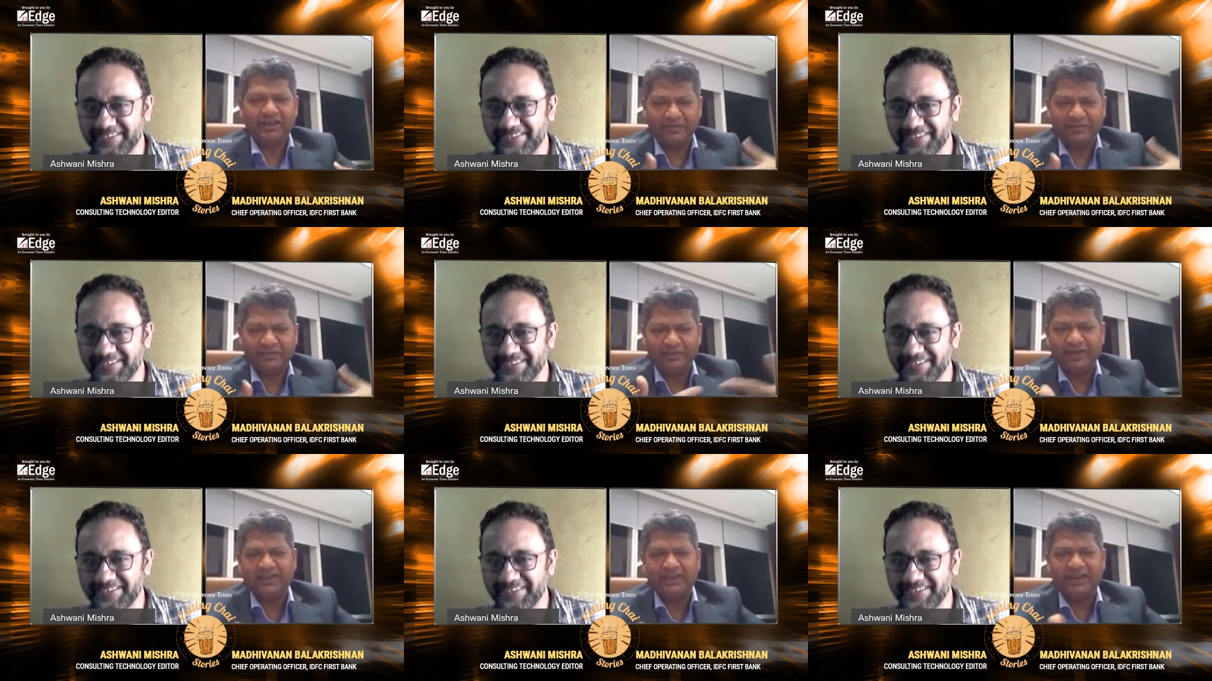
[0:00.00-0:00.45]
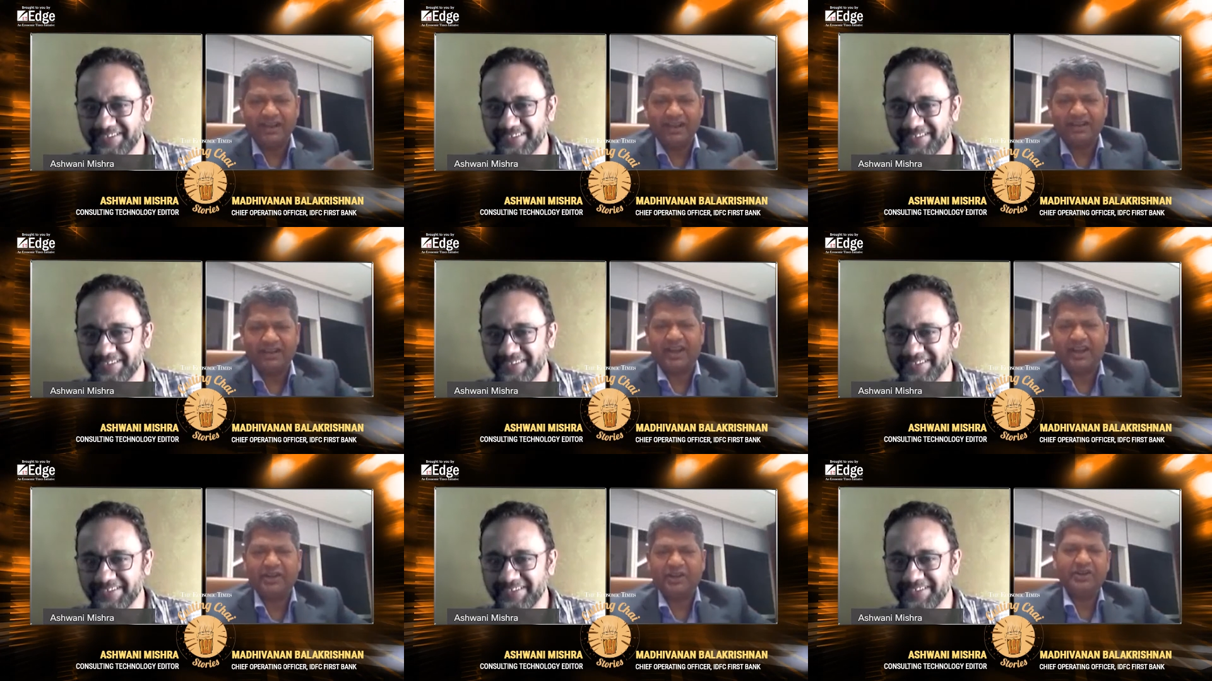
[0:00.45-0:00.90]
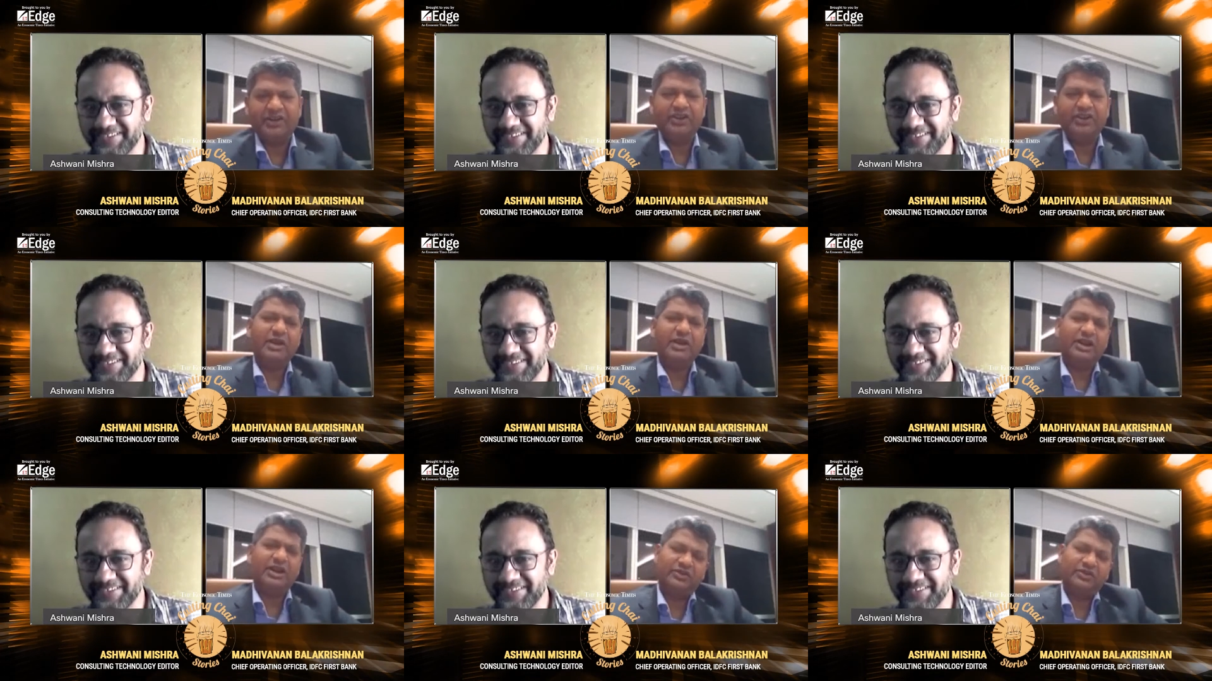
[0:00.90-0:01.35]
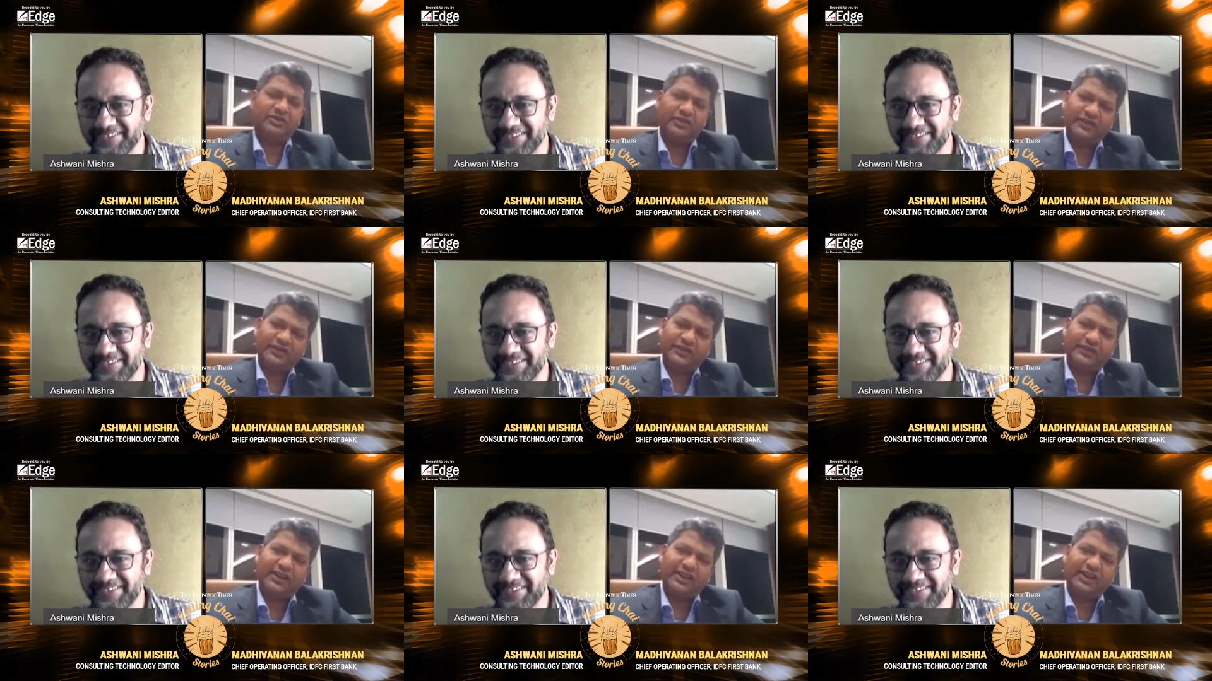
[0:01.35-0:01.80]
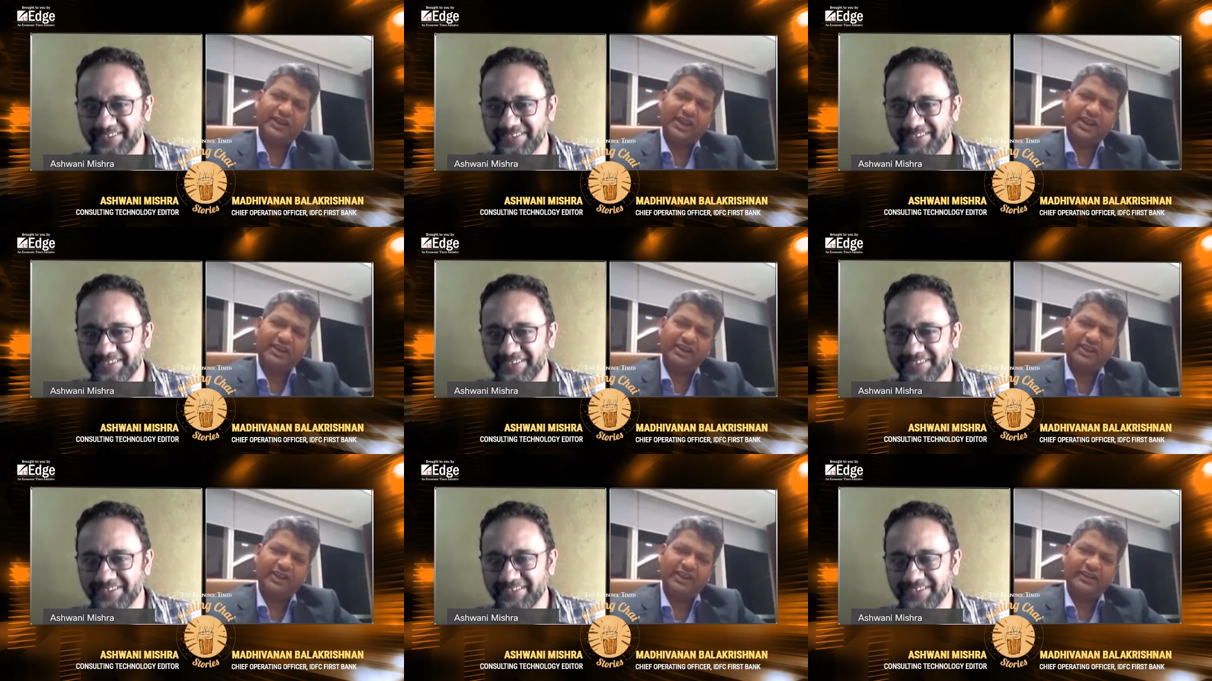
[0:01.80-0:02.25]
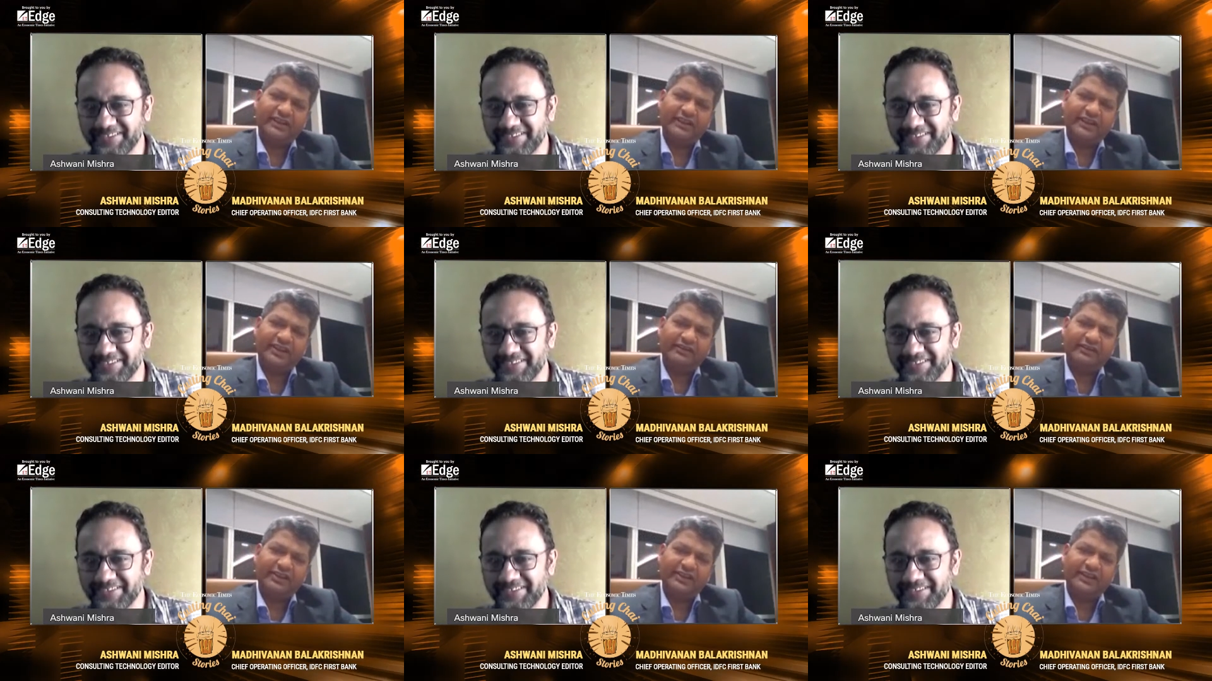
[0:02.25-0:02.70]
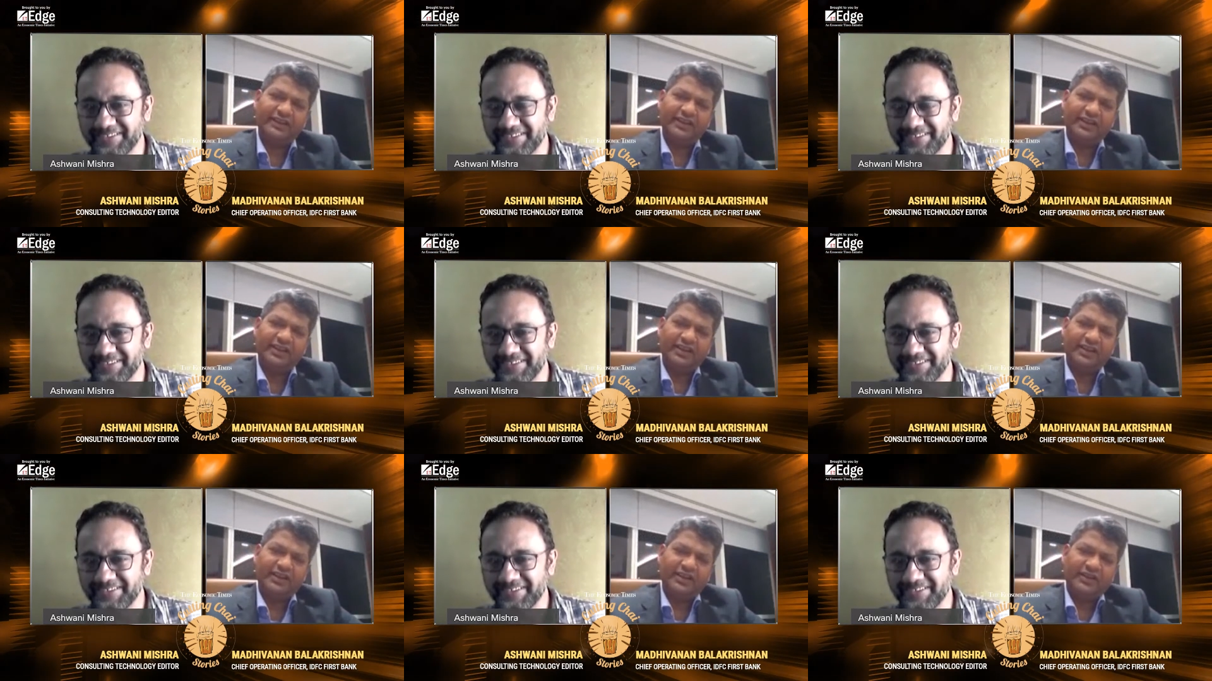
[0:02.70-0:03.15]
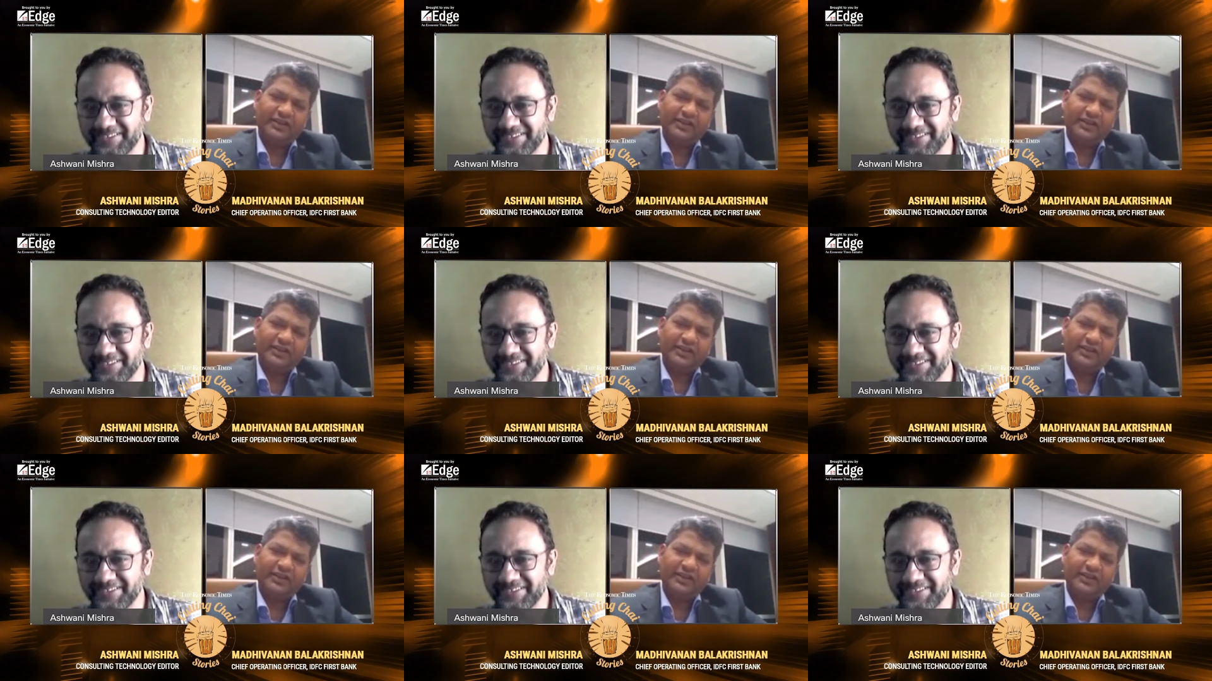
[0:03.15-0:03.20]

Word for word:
Speaker 1: It is basically trying to give back to the society at various levels.